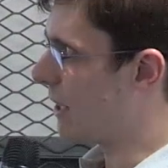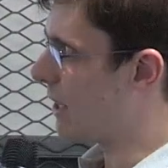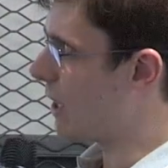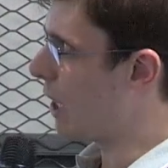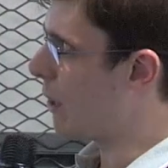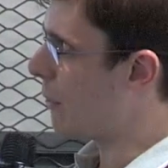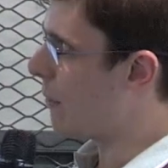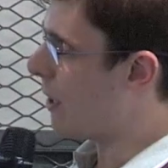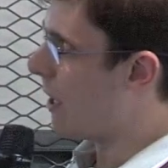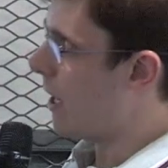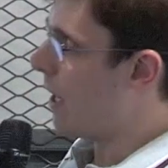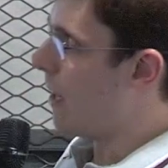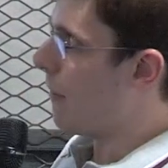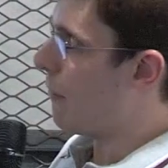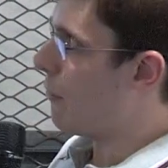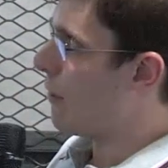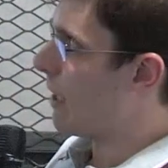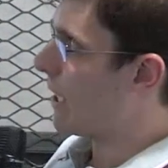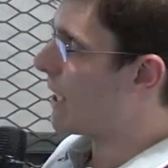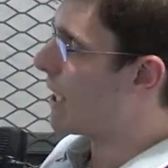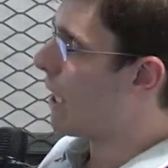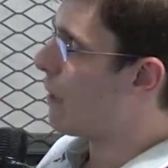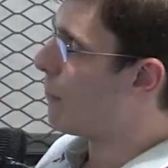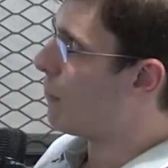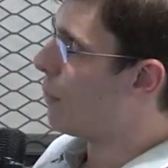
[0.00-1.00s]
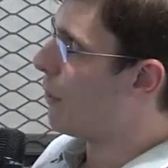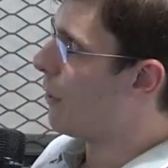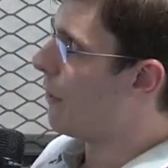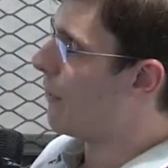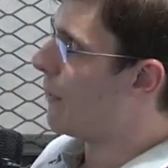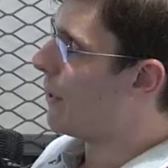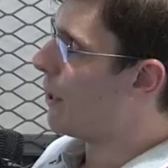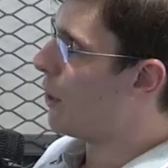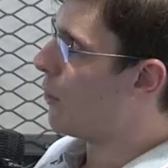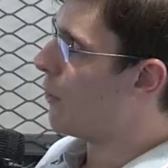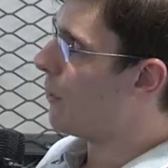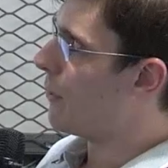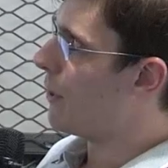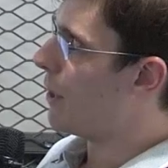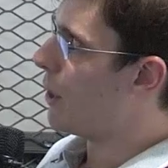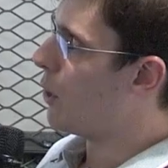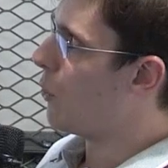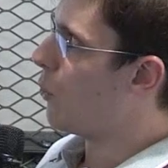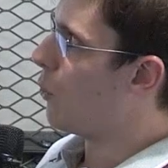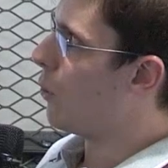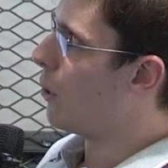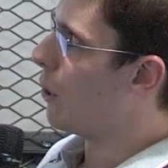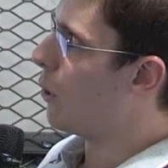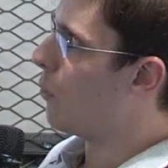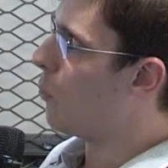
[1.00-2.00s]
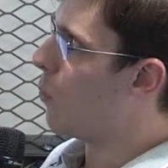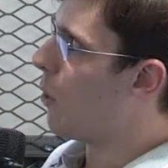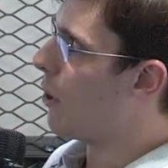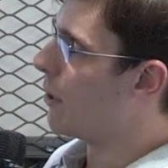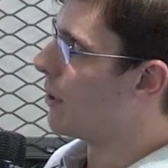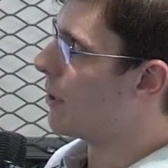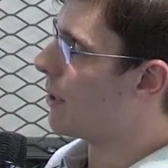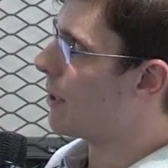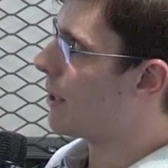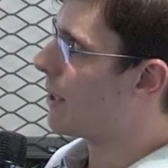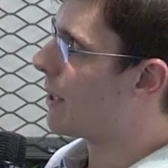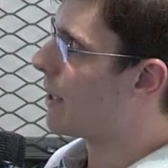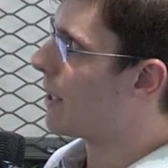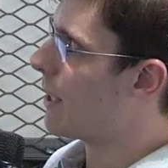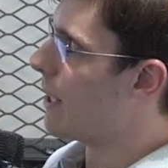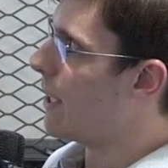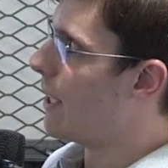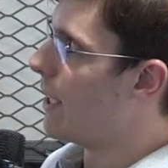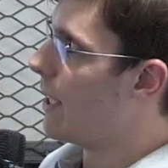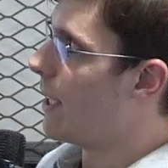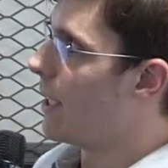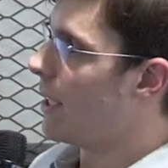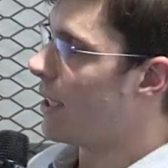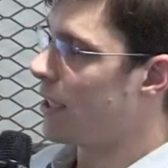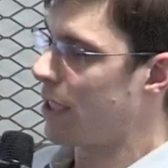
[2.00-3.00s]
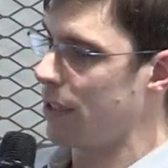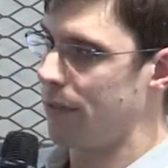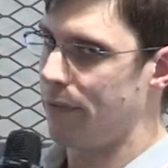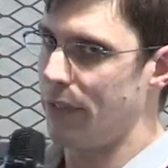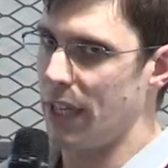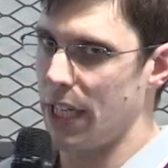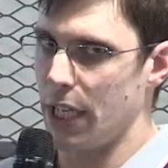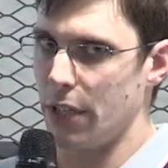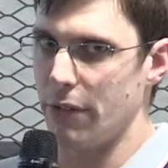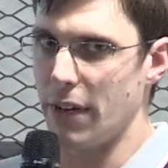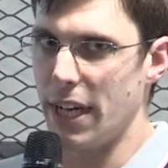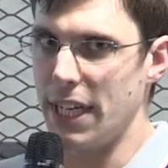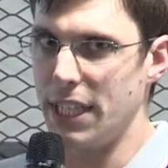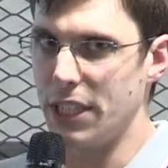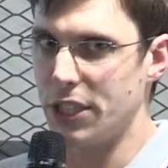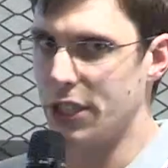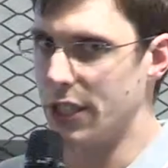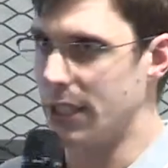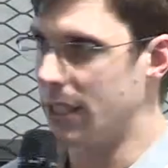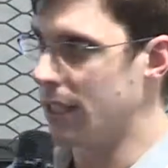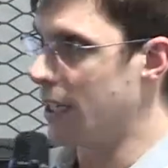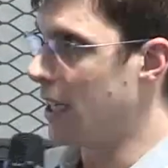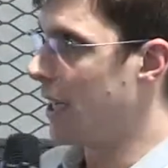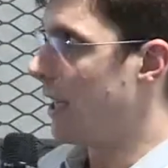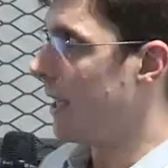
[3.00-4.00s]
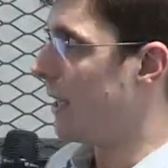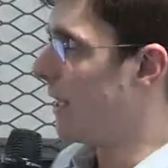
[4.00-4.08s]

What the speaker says: So, for example, the all at once configuration,